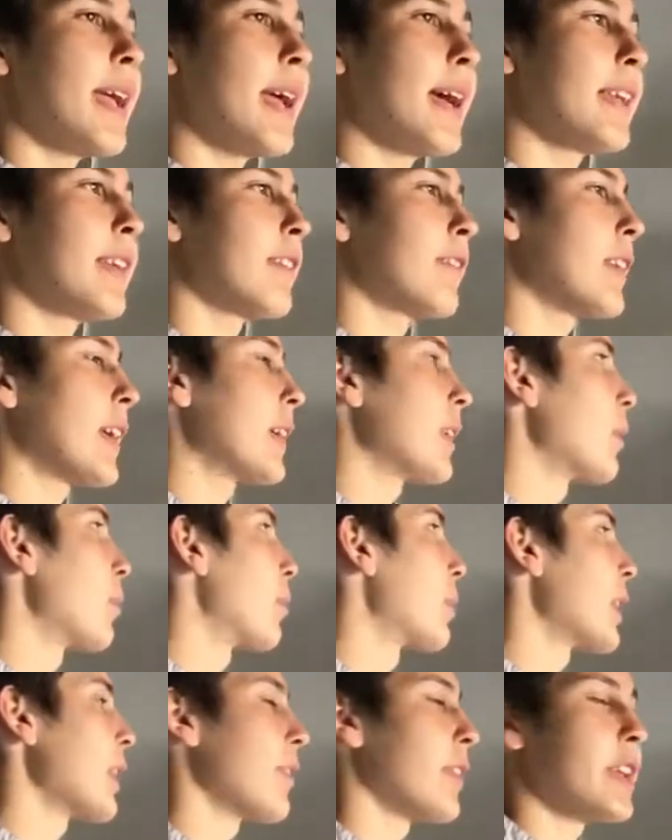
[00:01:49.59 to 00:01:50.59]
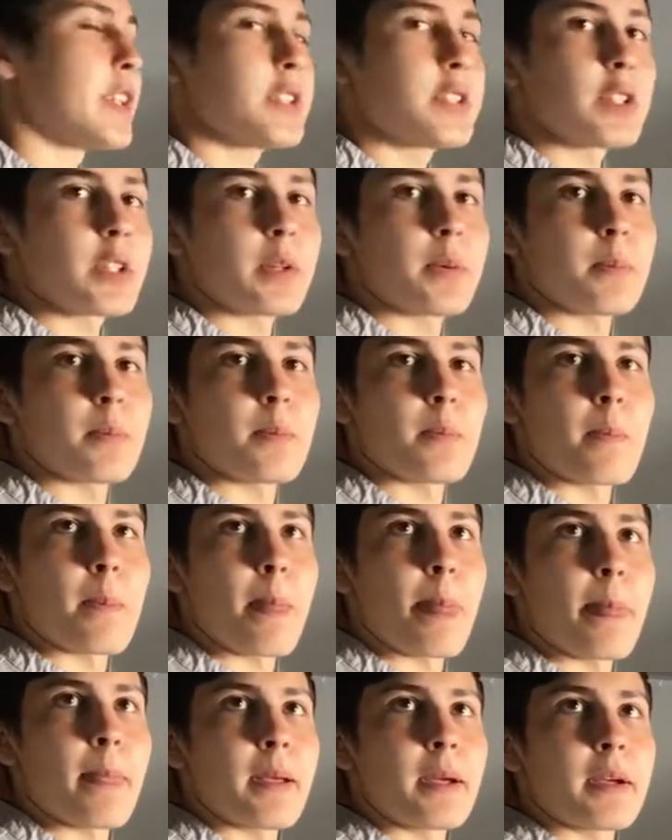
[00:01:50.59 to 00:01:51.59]
and divide the previous term.
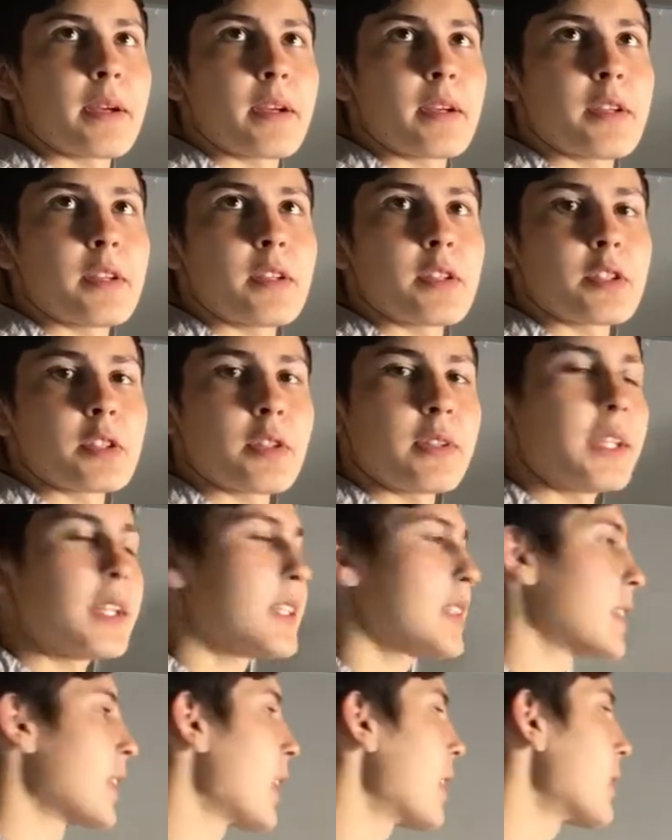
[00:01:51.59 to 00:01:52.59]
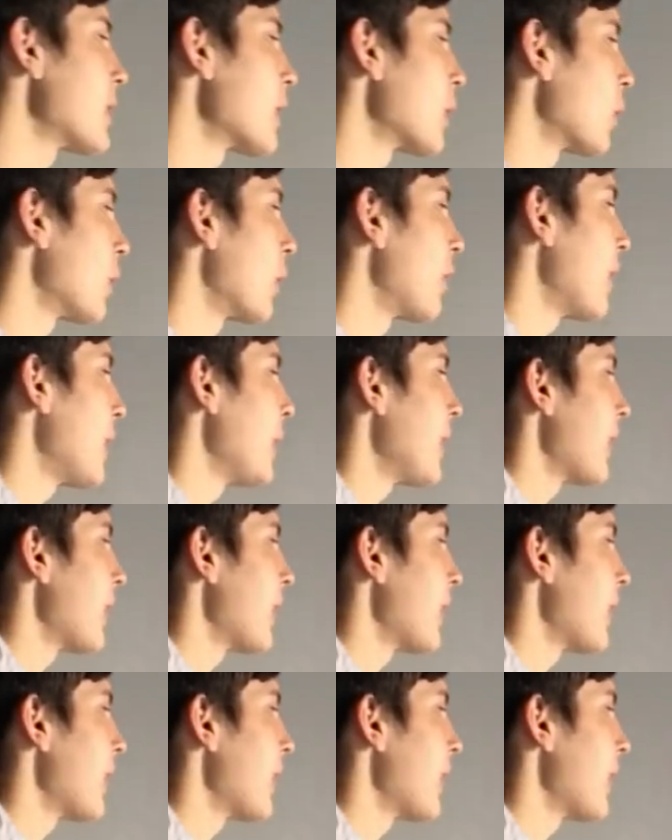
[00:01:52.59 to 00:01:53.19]
So in this case, it would be